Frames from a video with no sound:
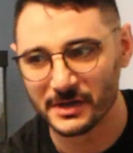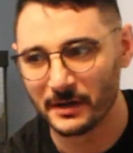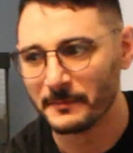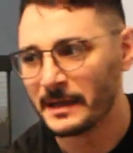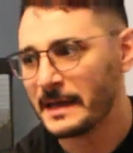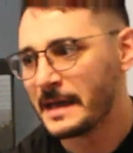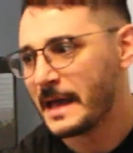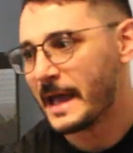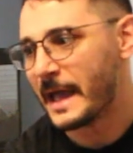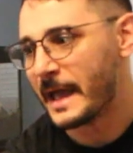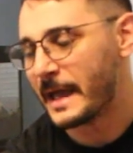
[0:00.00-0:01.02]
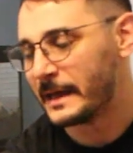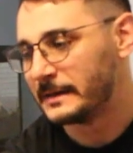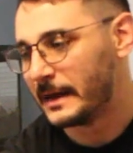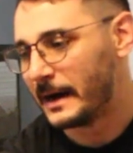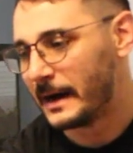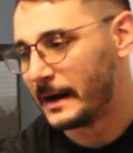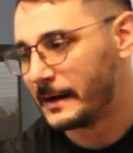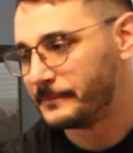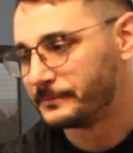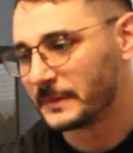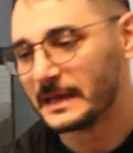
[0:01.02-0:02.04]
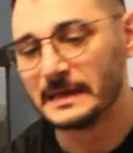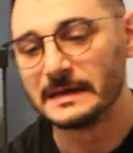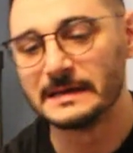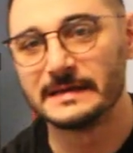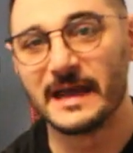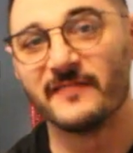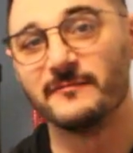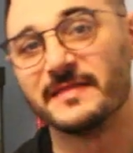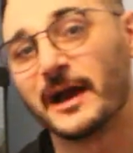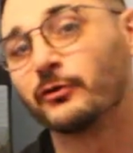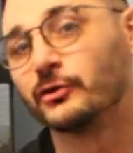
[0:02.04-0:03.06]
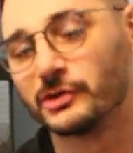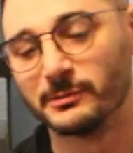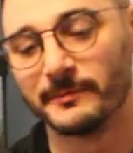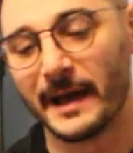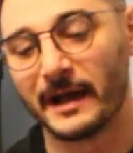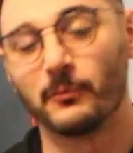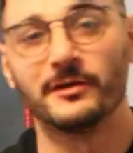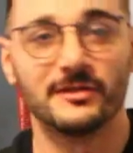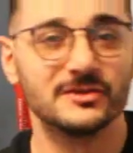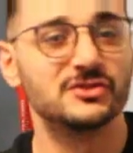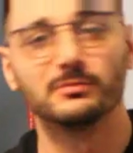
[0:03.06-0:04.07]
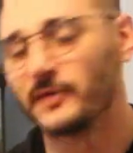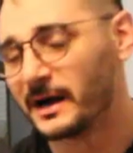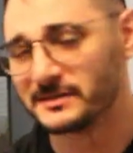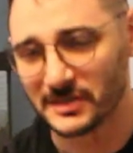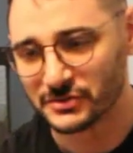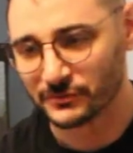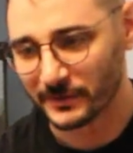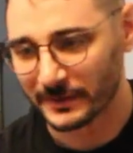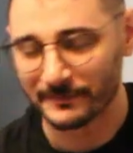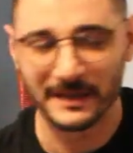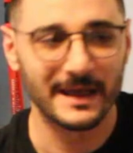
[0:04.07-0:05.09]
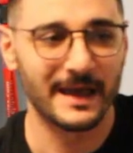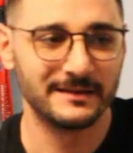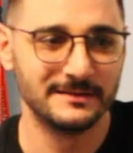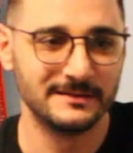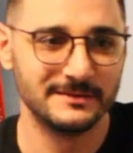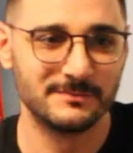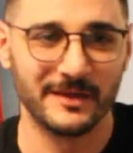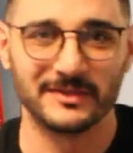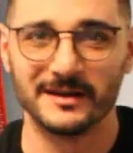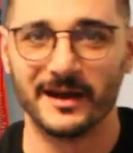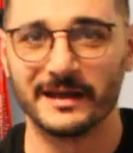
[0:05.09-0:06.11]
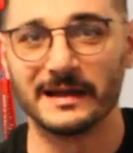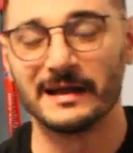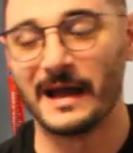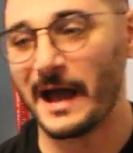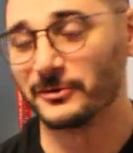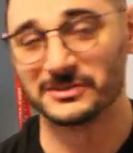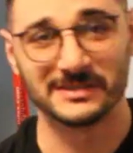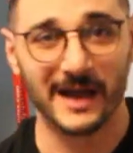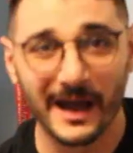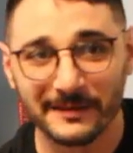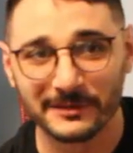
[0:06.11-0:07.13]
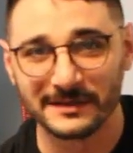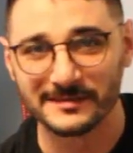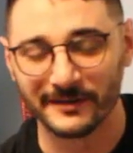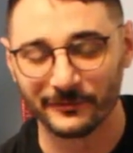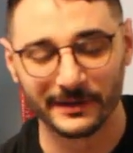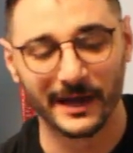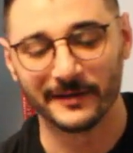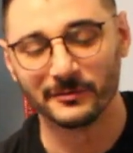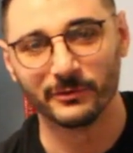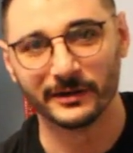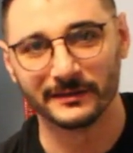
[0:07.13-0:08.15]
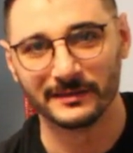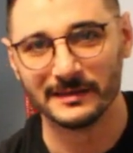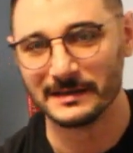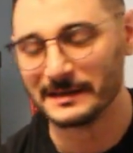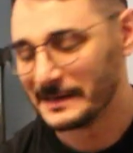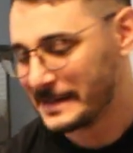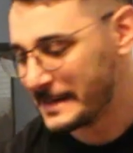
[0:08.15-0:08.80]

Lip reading: up. And he gave me that critter keeper back with a surprise hisser in it. It had spent the night outside because I forgot to bring the